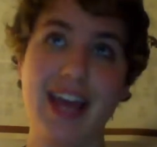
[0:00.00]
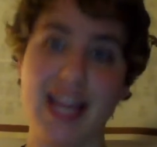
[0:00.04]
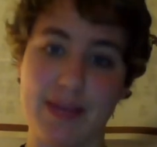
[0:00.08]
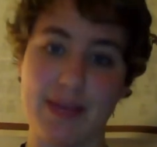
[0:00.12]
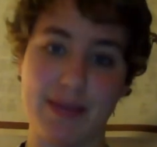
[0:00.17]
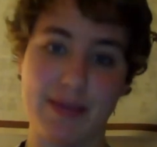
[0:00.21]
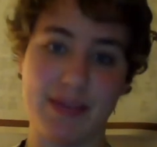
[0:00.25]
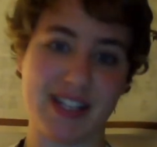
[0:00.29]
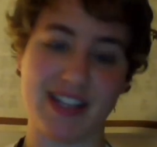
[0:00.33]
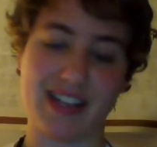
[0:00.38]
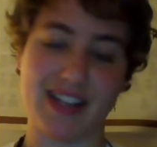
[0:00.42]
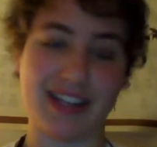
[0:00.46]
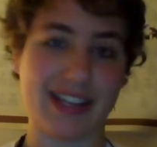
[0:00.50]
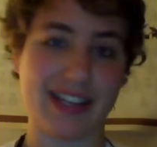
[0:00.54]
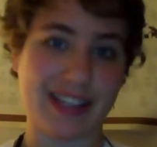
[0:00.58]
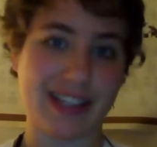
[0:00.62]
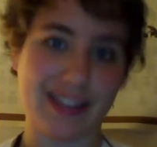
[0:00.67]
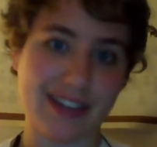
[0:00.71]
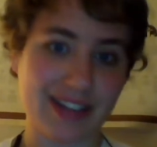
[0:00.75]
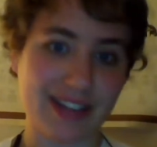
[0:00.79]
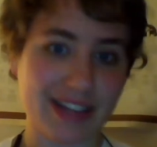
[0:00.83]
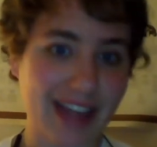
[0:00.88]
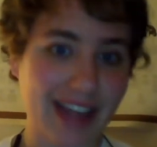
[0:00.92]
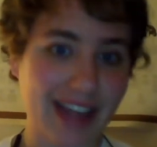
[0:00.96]
it makes it, like,
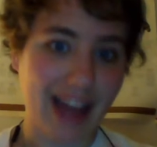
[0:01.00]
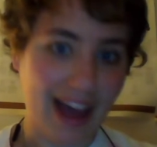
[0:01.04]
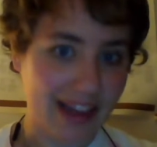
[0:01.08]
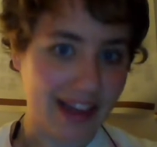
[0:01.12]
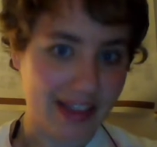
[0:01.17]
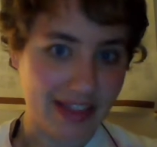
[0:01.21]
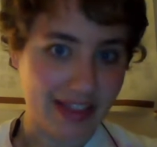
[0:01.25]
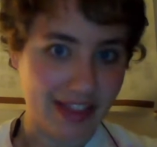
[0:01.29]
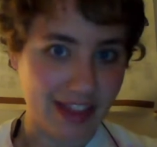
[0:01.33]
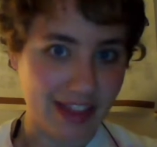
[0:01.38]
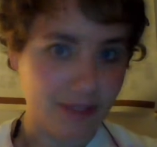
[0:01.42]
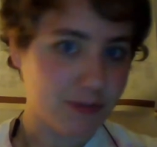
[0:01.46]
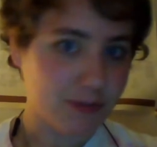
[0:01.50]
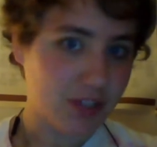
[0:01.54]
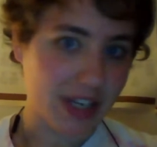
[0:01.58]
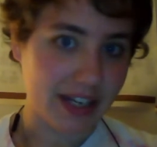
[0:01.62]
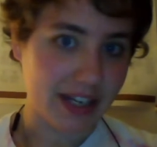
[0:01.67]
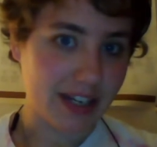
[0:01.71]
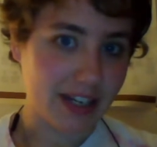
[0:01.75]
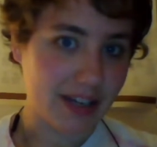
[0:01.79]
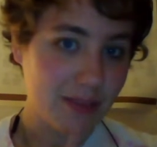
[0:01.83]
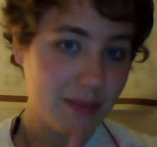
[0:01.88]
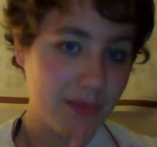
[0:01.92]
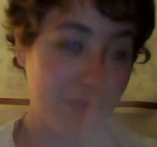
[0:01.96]
like a high theft
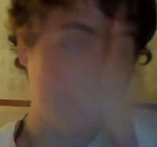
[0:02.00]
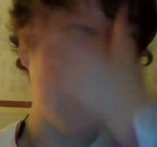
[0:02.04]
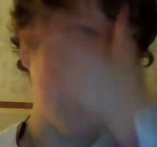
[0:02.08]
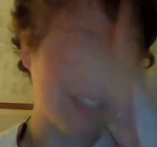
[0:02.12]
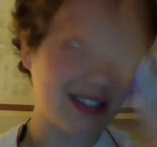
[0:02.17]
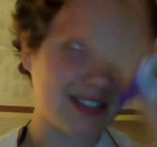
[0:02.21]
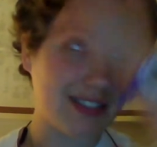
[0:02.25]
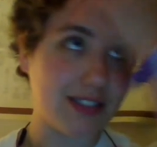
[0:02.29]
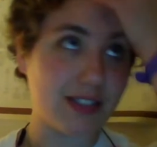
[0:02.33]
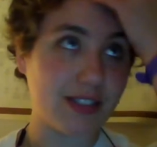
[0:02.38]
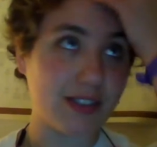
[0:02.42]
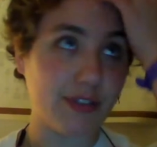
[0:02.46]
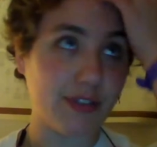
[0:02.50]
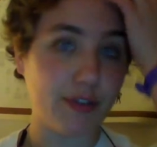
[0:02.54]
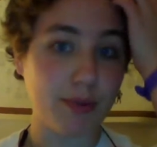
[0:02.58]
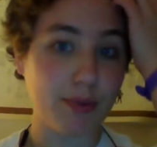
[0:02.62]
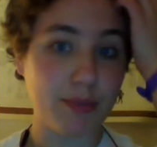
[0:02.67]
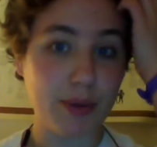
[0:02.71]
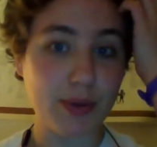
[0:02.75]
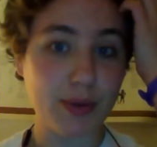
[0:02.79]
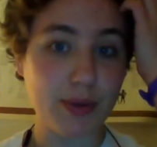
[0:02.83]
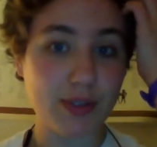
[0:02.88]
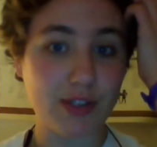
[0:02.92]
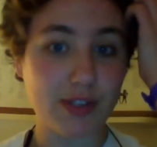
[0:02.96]
item, and for
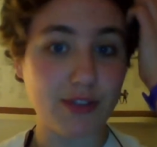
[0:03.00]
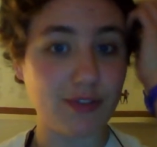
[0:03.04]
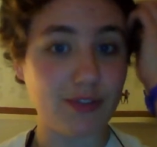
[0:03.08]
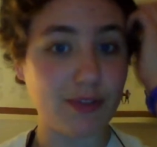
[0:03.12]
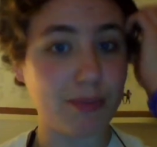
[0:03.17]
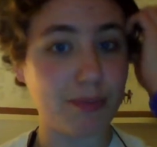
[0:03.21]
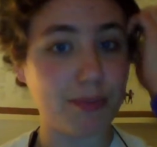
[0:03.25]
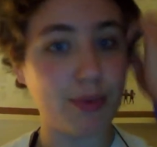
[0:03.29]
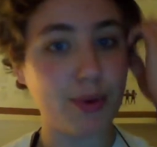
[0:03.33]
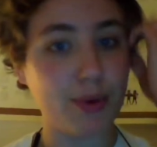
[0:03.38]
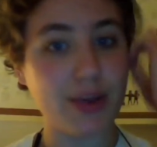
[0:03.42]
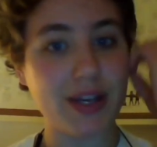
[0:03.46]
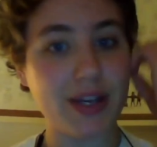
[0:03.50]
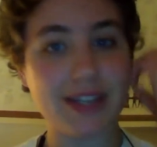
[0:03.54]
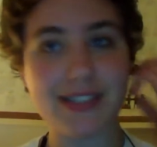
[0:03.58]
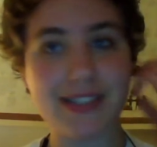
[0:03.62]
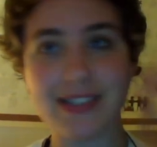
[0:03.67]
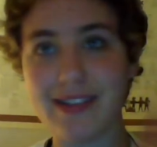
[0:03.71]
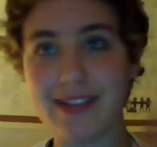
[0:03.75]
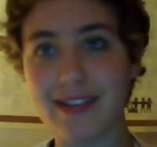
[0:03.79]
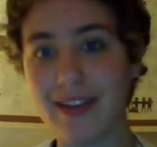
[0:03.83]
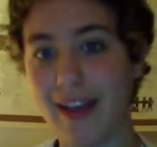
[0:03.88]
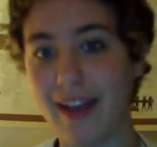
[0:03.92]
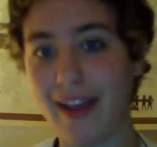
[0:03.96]
most of the book,
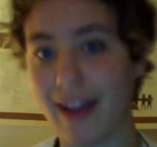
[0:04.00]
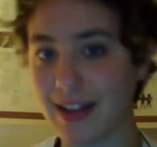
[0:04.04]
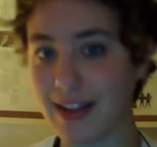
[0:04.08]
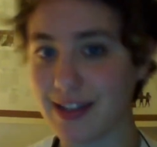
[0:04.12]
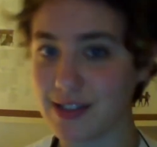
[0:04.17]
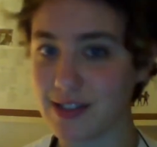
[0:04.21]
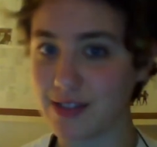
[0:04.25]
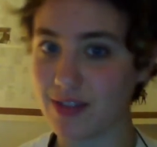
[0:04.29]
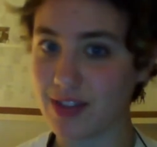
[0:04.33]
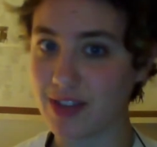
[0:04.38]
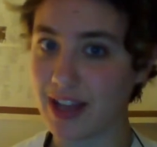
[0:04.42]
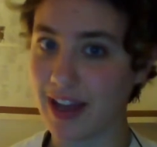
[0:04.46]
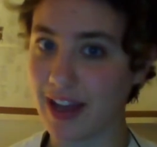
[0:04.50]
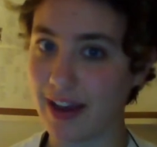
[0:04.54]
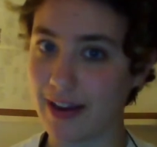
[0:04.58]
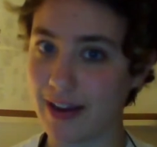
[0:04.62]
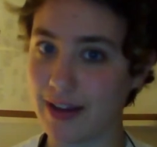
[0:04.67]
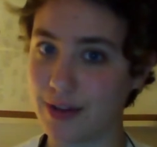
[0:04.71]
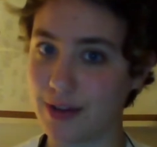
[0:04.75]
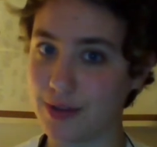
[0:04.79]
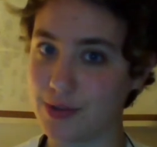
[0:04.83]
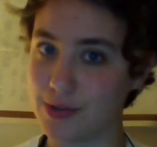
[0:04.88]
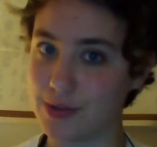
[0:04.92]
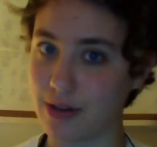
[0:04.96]
it's in the hands of the
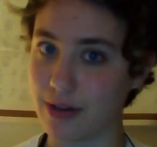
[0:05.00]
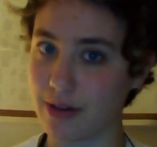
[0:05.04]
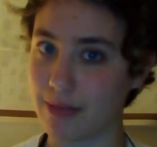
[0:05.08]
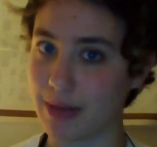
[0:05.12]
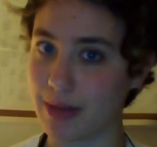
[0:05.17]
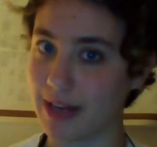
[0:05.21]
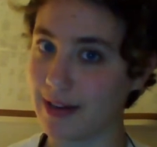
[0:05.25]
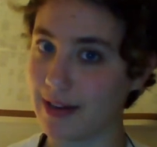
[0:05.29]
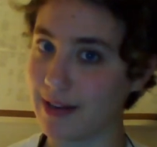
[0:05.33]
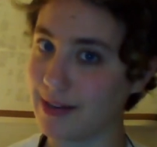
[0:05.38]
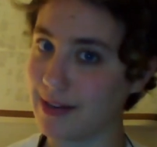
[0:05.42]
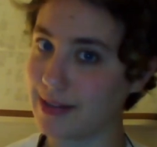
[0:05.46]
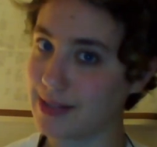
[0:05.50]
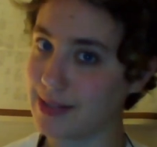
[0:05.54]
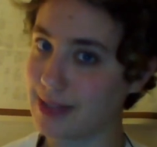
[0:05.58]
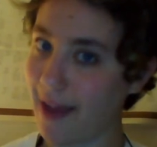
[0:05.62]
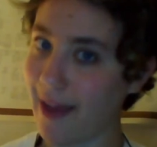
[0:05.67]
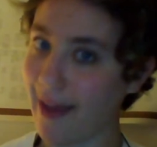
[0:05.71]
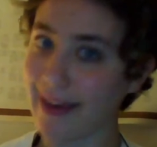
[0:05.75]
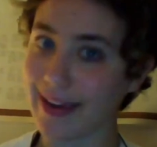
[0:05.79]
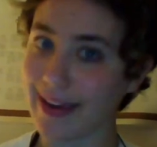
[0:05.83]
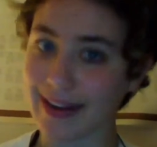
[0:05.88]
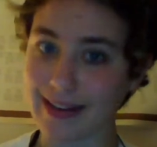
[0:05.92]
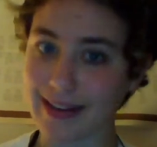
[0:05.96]
guy who's our main
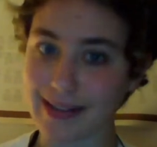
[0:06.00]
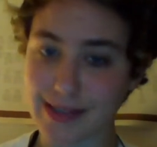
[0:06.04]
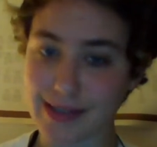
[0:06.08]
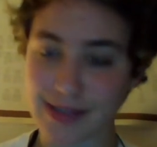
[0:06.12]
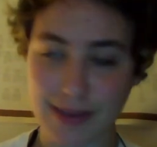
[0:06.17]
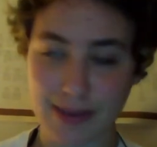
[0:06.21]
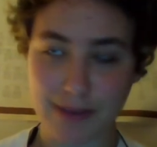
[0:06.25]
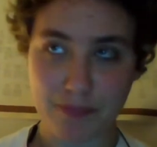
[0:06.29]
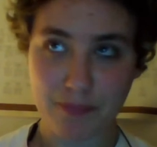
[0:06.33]
antagonist.